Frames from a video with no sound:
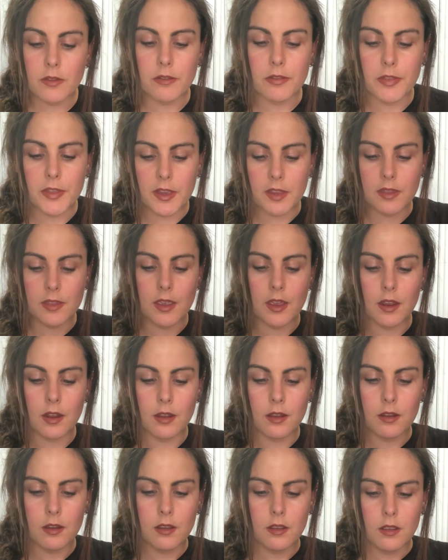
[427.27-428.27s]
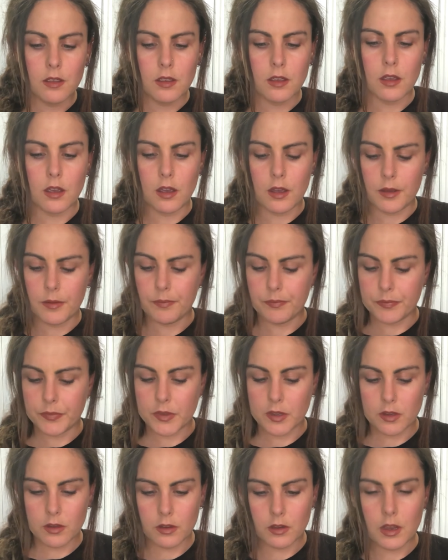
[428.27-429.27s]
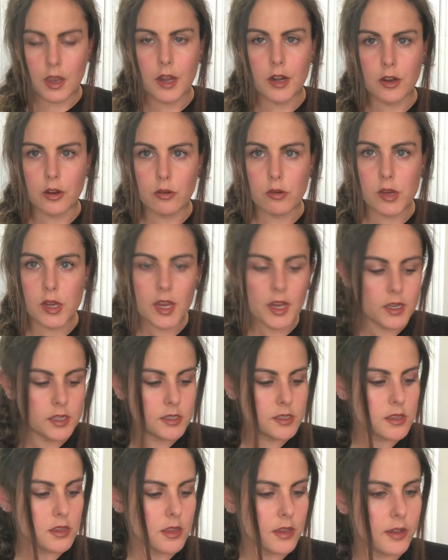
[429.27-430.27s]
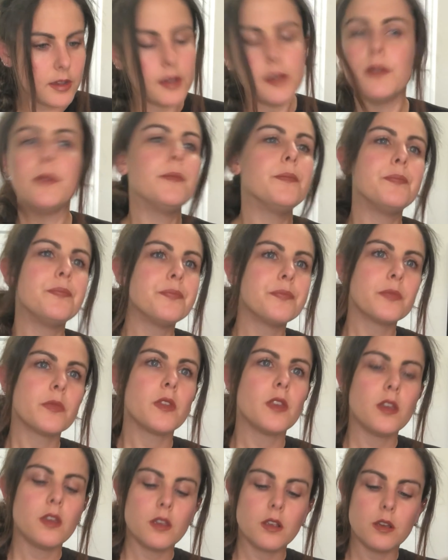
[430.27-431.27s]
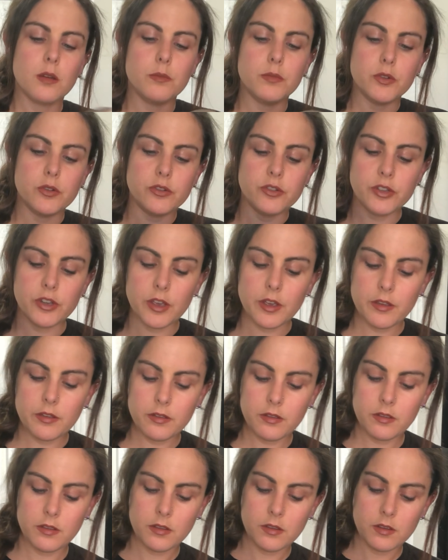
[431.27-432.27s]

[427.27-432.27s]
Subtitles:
the thing that kind of creates the kombucha,